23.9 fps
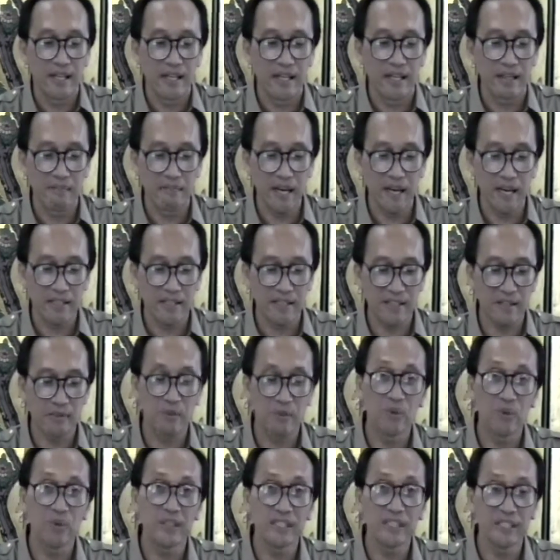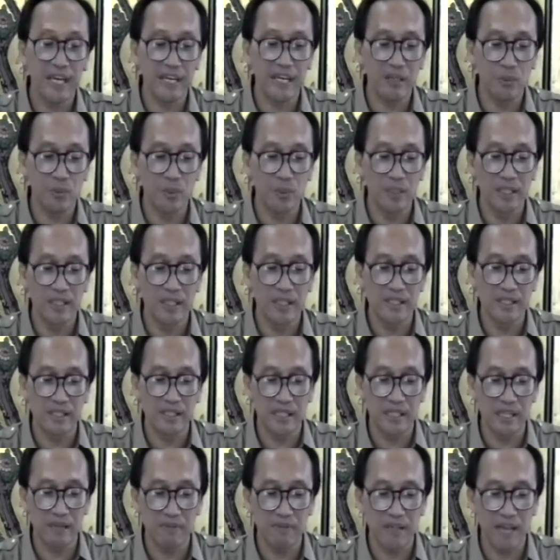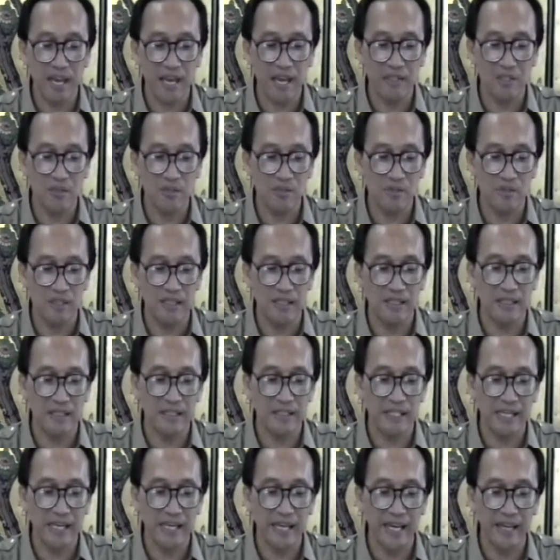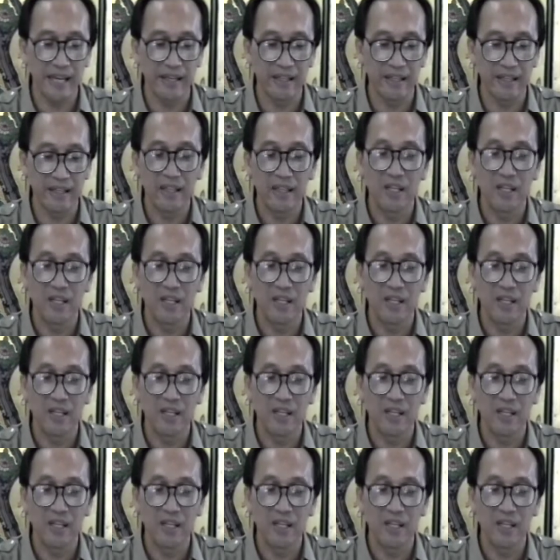that matters would only get worse if they had to be at the tail end